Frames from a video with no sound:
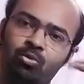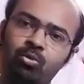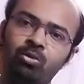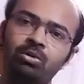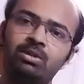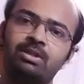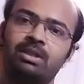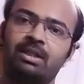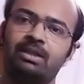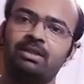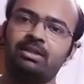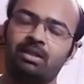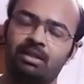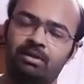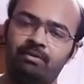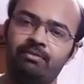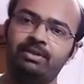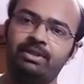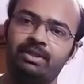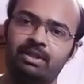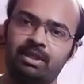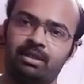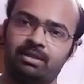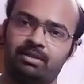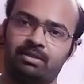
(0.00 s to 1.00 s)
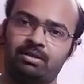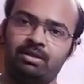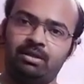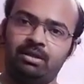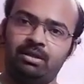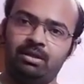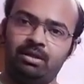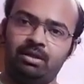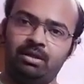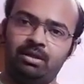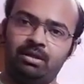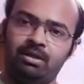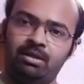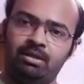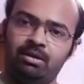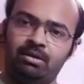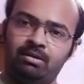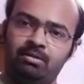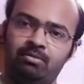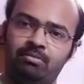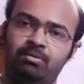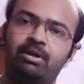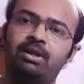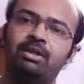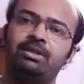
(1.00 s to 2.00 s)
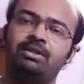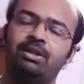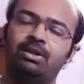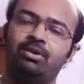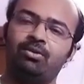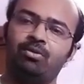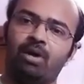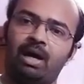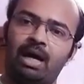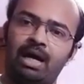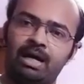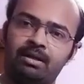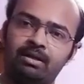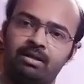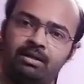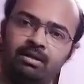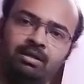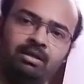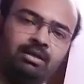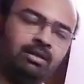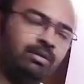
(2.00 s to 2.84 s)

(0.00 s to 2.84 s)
goods and services, what is required?